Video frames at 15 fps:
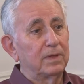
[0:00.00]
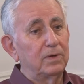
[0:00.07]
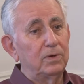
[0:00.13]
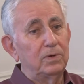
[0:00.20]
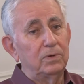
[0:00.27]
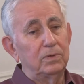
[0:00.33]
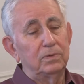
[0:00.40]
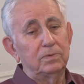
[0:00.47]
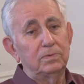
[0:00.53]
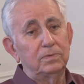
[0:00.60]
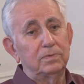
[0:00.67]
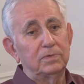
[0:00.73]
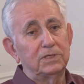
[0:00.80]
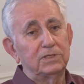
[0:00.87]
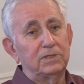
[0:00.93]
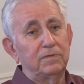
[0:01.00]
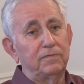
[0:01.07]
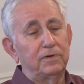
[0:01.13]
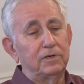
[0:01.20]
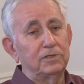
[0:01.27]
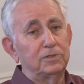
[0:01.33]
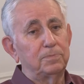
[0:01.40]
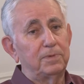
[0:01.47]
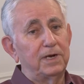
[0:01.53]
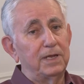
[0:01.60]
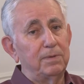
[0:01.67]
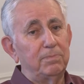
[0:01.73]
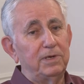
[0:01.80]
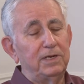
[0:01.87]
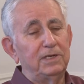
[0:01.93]
who was the first
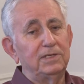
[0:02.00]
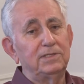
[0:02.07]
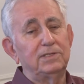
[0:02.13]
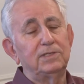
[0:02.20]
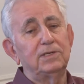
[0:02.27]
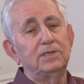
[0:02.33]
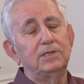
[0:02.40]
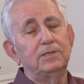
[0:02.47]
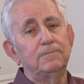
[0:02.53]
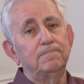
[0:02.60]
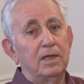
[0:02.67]
prime minister.